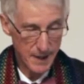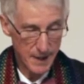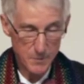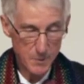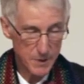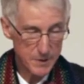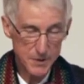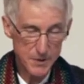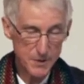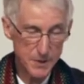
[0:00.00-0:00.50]

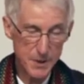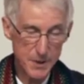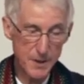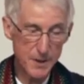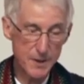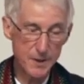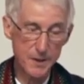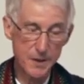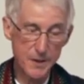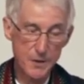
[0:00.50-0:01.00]
want to
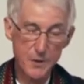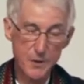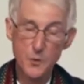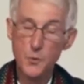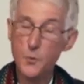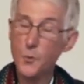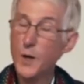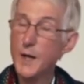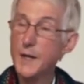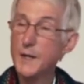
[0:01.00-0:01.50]
share
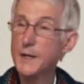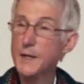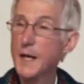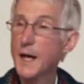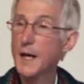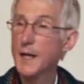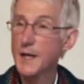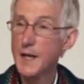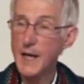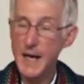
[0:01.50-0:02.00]
one
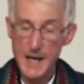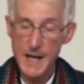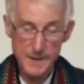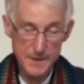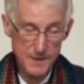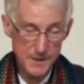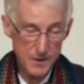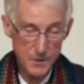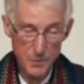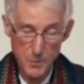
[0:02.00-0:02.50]

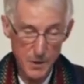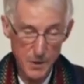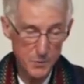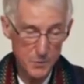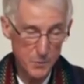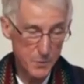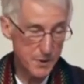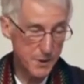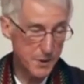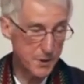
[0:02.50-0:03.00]
last quote
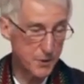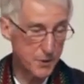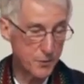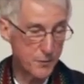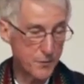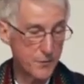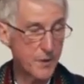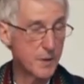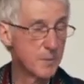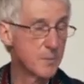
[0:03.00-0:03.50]
with you
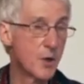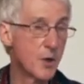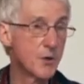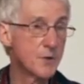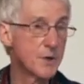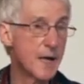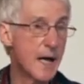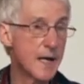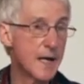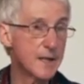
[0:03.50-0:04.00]
from
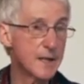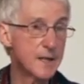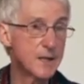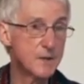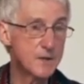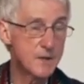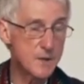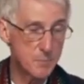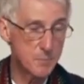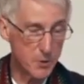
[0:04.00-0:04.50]

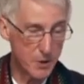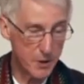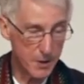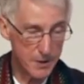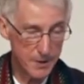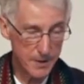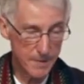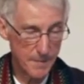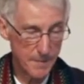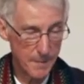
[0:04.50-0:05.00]
O'Donohue's book,
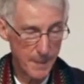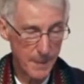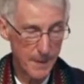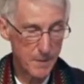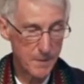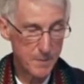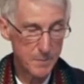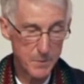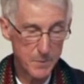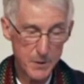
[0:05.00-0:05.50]

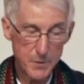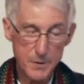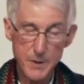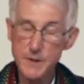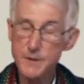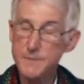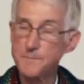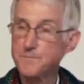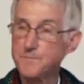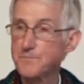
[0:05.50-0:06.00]
Beauty,
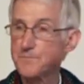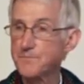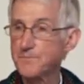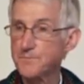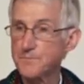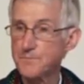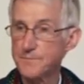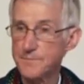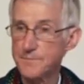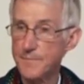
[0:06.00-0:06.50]

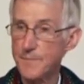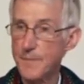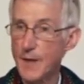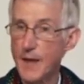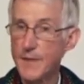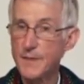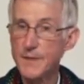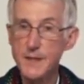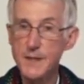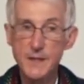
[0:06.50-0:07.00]

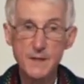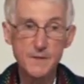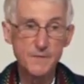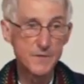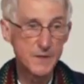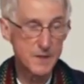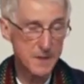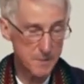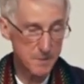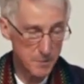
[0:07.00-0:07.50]
The
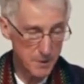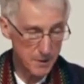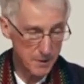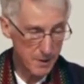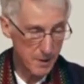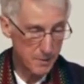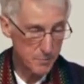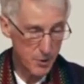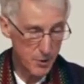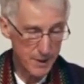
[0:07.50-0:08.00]
Invisible
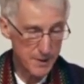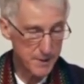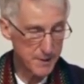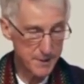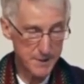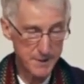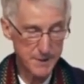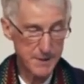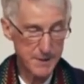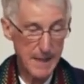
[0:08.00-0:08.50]

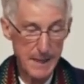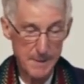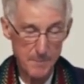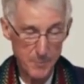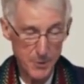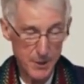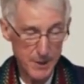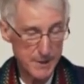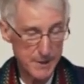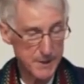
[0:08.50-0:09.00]

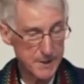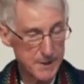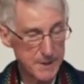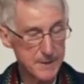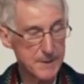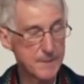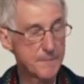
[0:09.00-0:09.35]
Embrace.